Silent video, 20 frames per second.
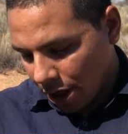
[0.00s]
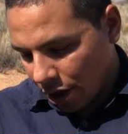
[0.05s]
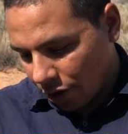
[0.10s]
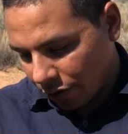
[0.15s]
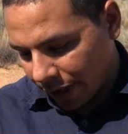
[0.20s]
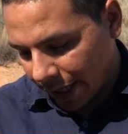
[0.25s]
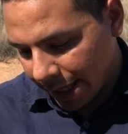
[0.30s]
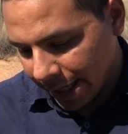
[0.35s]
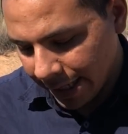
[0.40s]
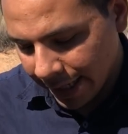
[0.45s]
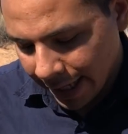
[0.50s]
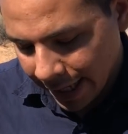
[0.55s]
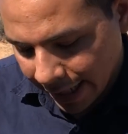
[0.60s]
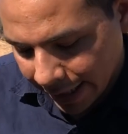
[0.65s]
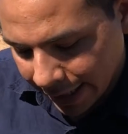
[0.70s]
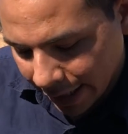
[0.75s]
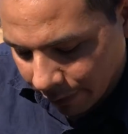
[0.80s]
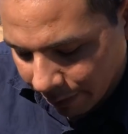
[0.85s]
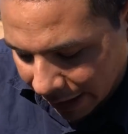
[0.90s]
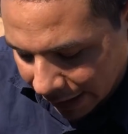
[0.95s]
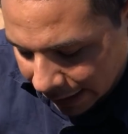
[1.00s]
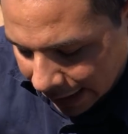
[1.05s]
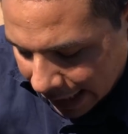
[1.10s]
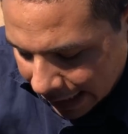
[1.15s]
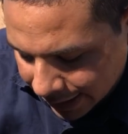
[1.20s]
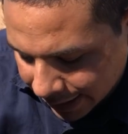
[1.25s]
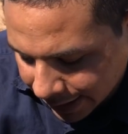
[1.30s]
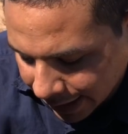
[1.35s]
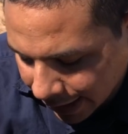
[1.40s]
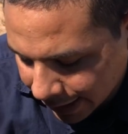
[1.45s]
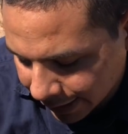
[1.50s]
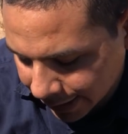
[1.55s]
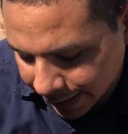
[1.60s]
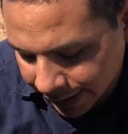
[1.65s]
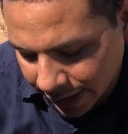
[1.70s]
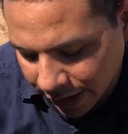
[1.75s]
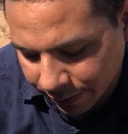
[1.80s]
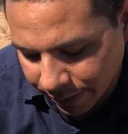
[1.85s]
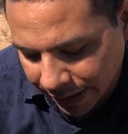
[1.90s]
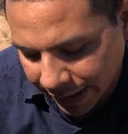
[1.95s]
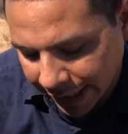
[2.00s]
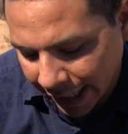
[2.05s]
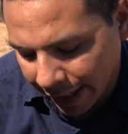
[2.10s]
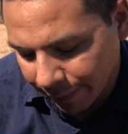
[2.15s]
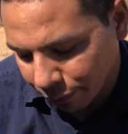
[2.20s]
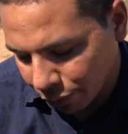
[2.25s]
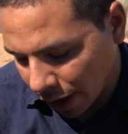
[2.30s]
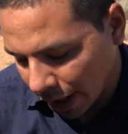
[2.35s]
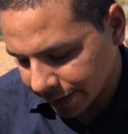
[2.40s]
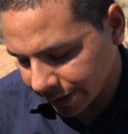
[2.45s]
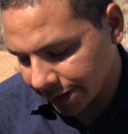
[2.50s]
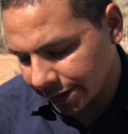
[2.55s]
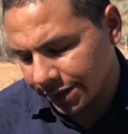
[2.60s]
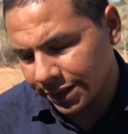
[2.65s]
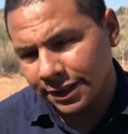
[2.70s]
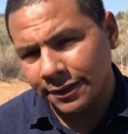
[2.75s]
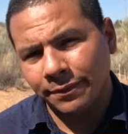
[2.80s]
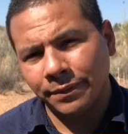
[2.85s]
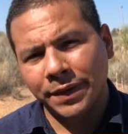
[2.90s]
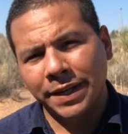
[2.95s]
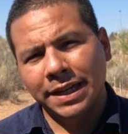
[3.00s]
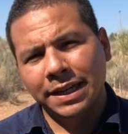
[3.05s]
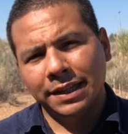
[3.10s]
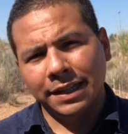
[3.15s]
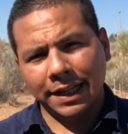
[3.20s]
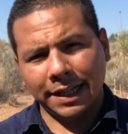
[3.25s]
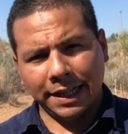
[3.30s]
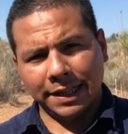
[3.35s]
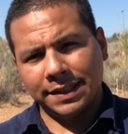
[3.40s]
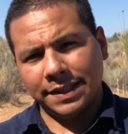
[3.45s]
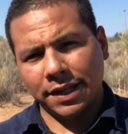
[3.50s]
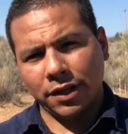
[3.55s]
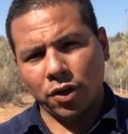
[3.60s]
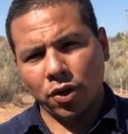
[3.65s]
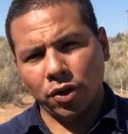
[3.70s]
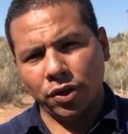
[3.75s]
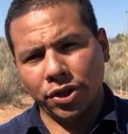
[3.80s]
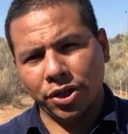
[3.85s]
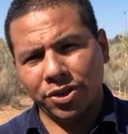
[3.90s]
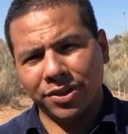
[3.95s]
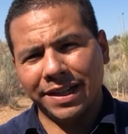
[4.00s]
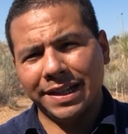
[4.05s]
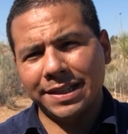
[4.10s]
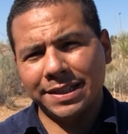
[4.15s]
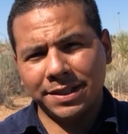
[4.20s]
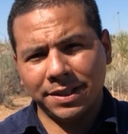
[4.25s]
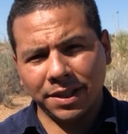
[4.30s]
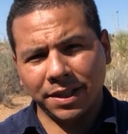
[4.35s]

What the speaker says: Okay, now my last test is gonna be game processing. Like I said earlier, it is